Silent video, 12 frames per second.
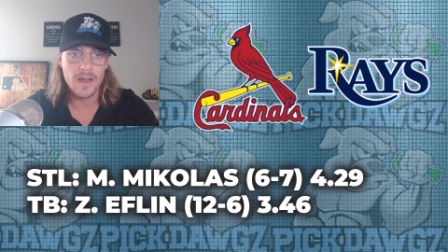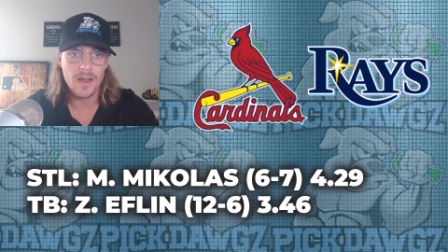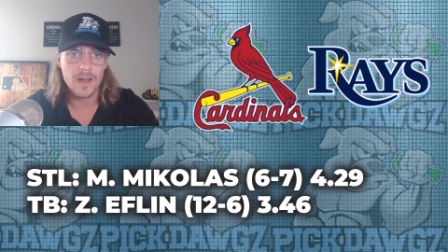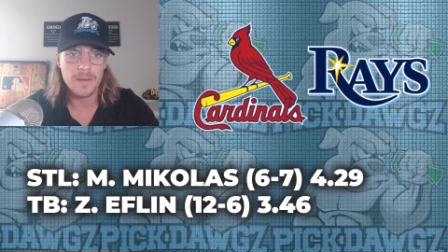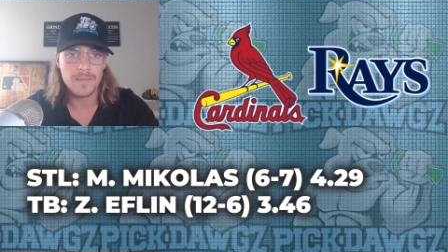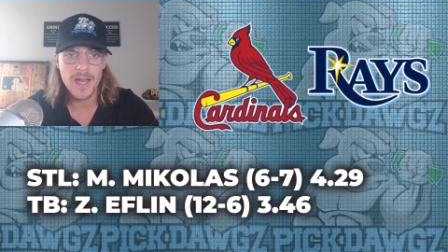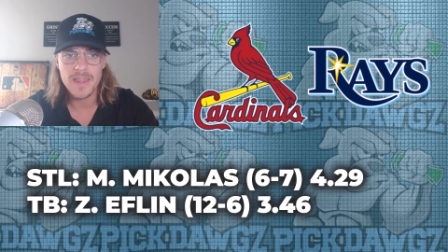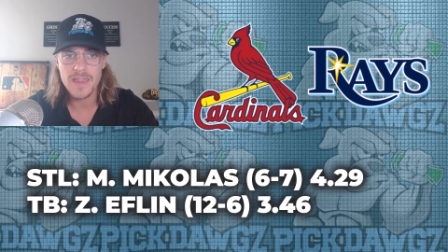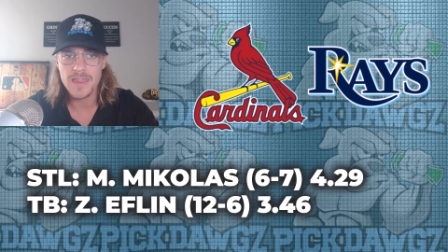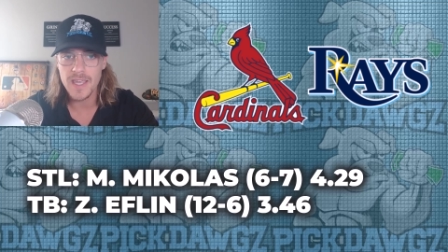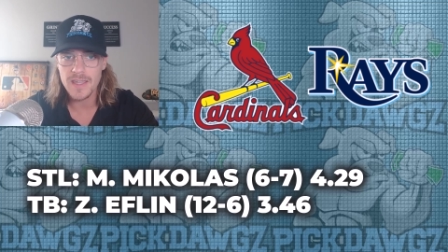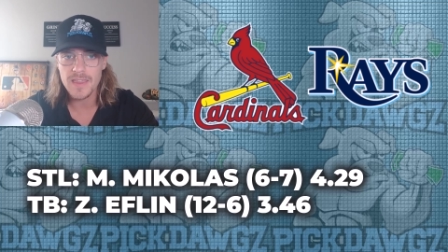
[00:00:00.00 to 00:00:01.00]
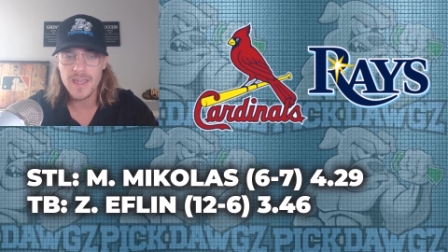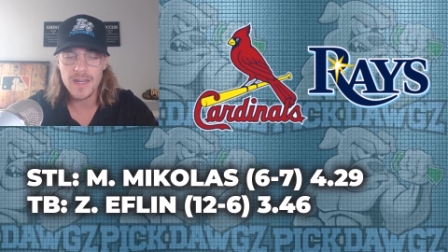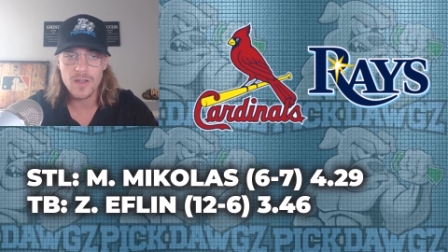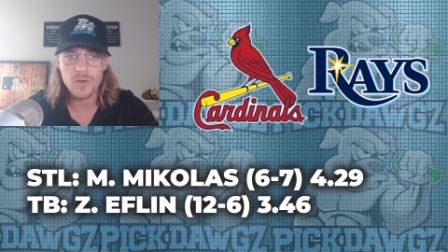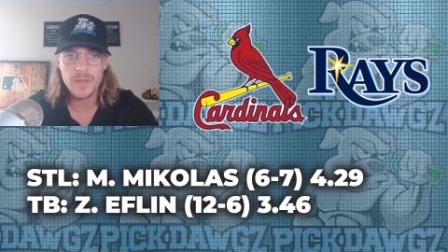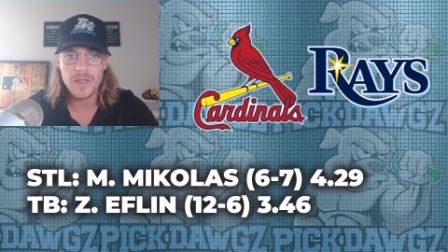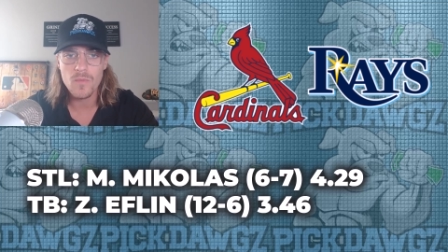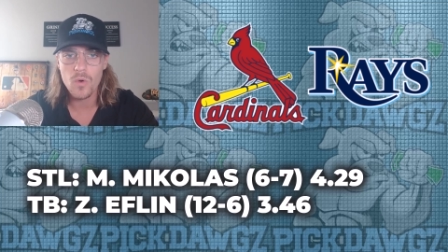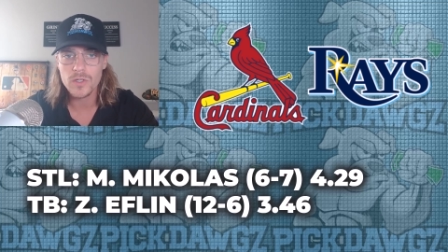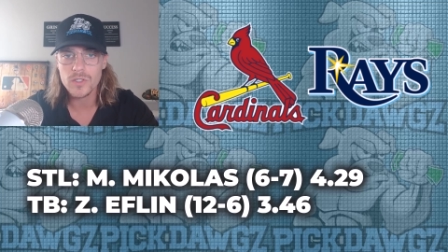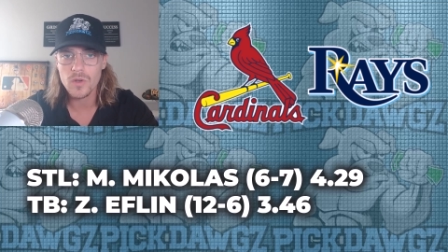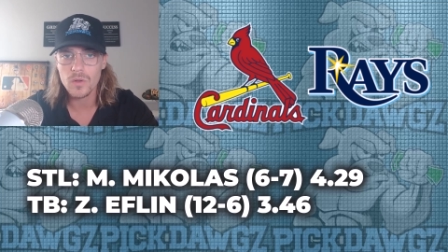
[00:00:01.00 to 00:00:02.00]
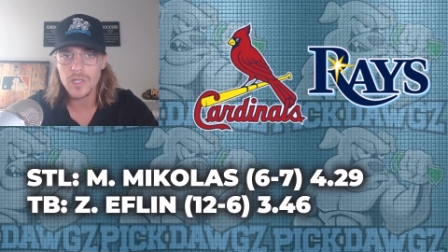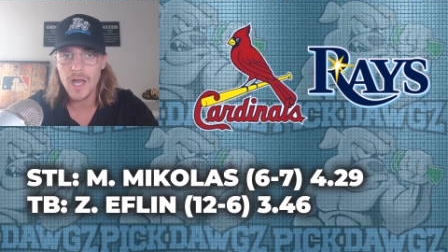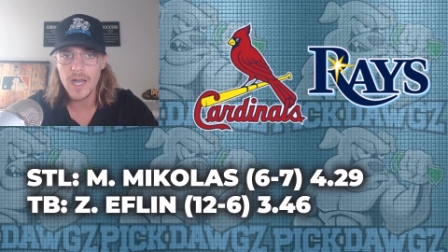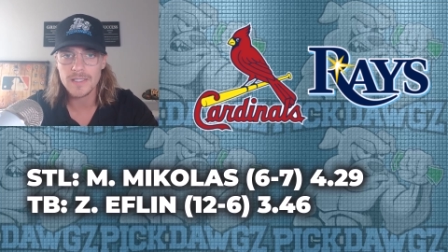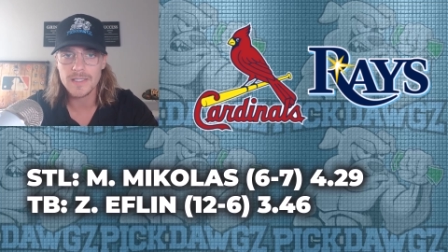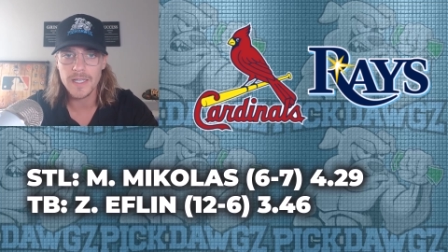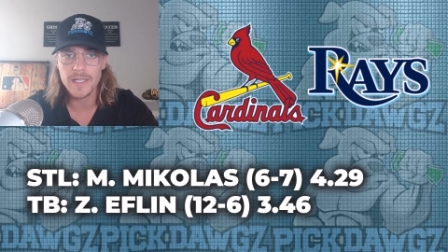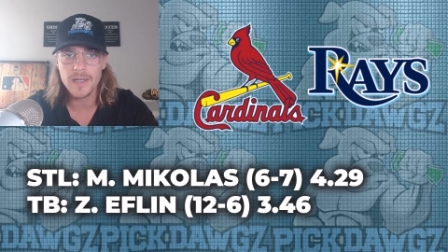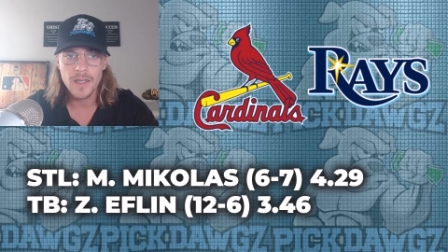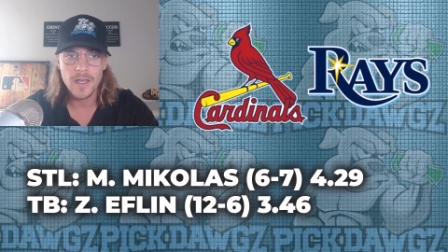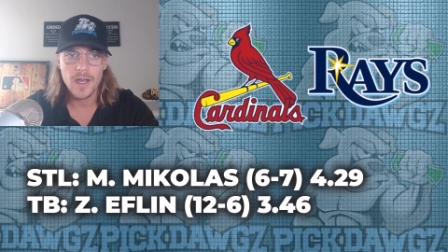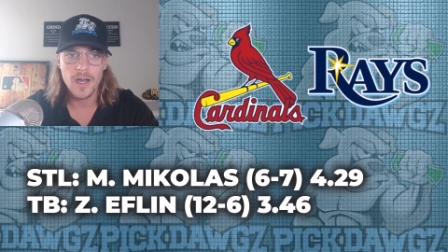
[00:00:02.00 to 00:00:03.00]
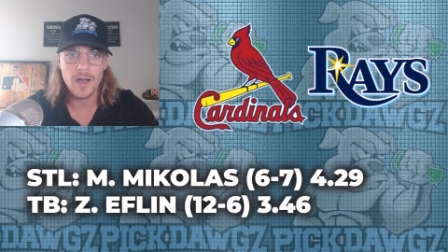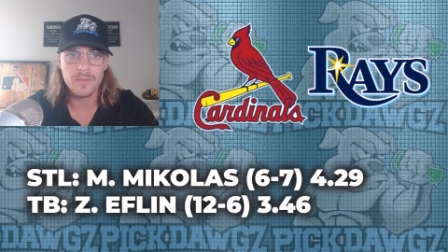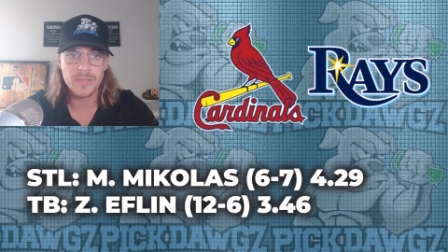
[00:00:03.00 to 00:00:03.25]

um, I think that he'll be more so locked in um,